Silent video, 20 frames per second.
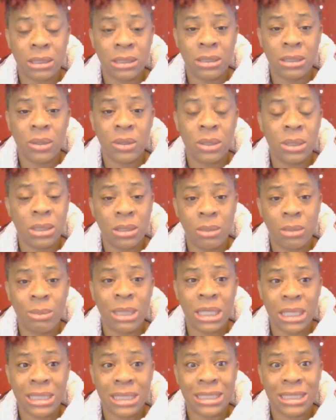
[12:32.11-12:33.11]
So-and-so
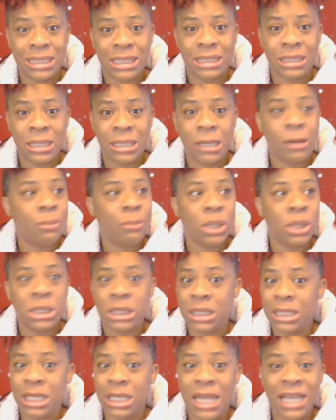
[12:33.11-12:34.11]
because it's a sick
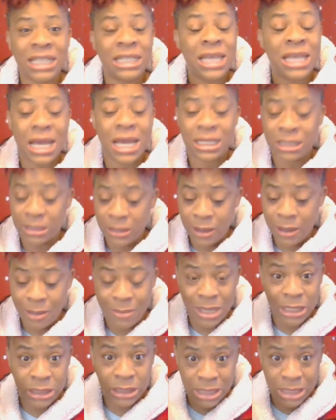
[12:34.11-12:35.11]
appointment, Lexi has to come
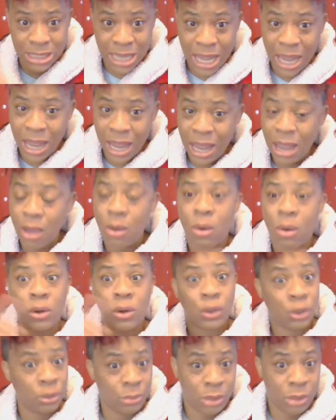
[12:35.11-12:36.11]
in today
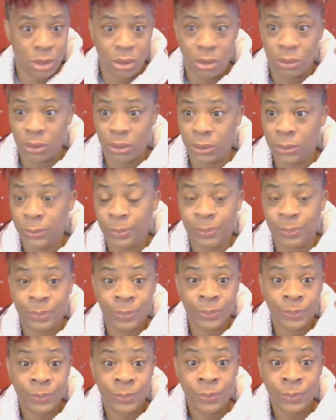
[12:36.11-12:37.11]
or tomorrow.
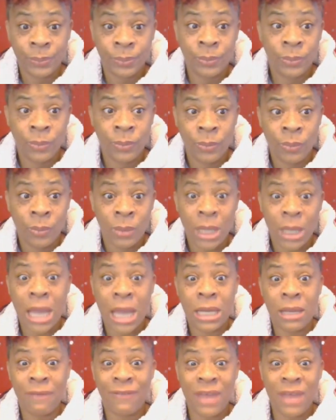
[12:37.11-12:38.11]

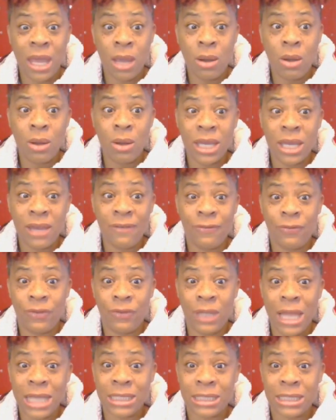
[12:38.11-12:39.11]
And if they don't give
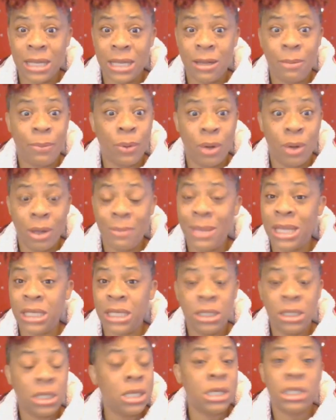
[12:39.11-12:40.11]
Lexi an
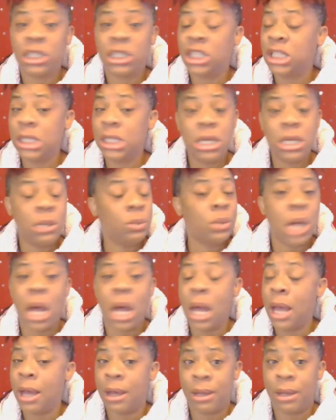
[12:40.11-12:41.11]
appointment, she's
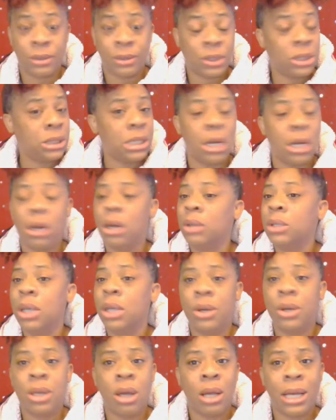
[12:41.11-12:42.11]
like, oh
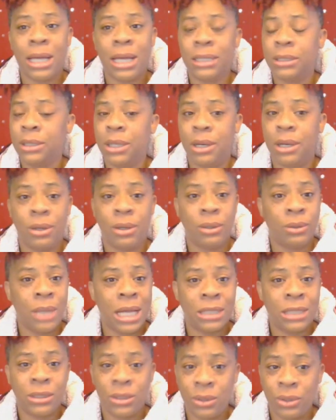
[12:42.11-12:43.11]
no, y'all got to go.
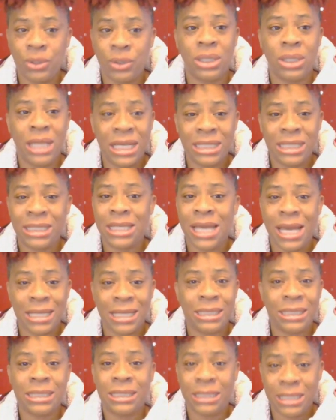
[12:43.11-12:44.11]
I told you, Lexi
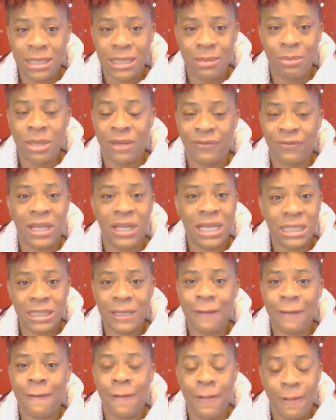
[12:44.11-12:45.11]
has to see me. If
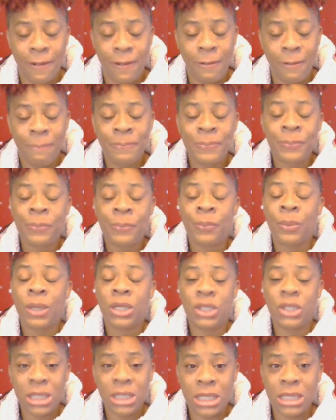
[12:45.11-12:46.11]
Lexi call,
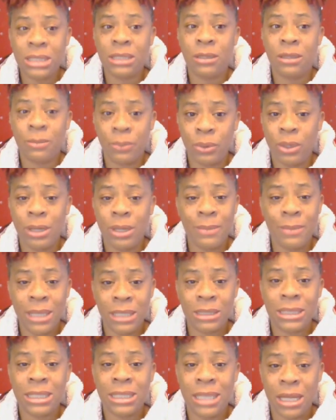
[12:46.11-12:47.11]
she needs an
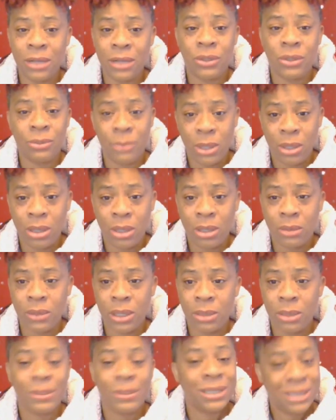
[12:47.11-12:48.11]
appointment today or
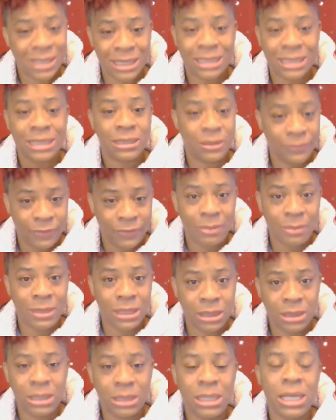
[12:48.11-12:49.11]
tomorrow because Lexi's
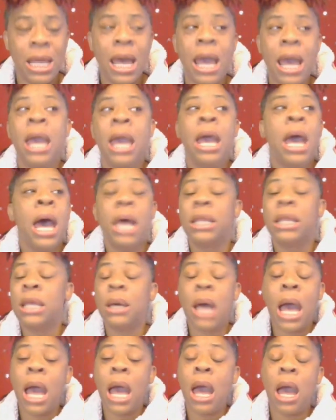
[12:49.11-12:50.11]
developmental delay.
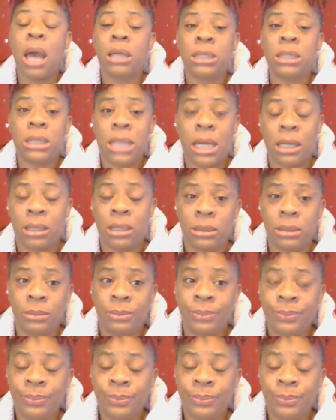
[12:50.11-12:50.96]
She got to come.